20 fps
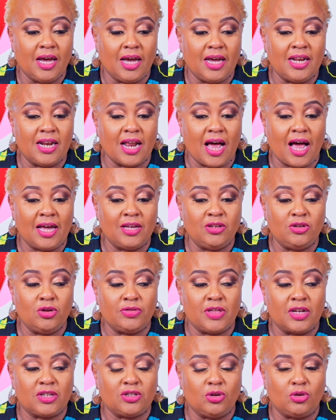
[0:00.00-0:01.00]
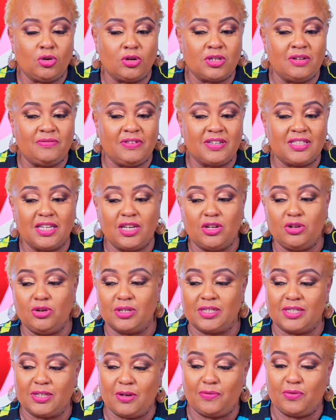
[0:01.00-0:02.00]
in
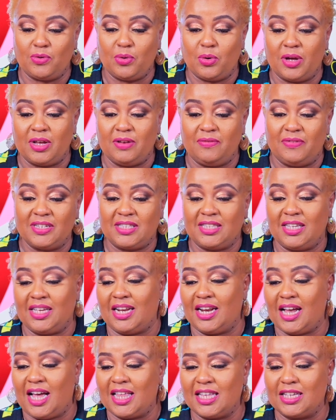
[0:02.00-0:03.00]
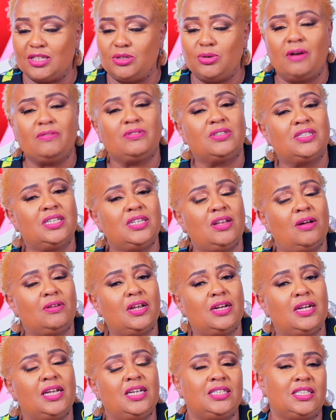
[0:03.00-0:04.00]
yourself, you're investing in others? You have to sit down
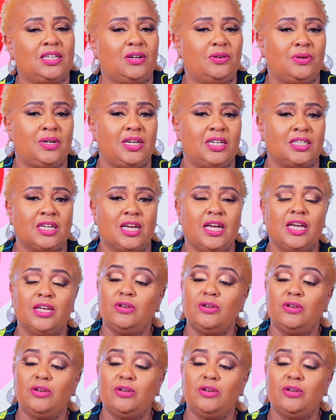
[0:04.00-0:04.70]
and interrogate.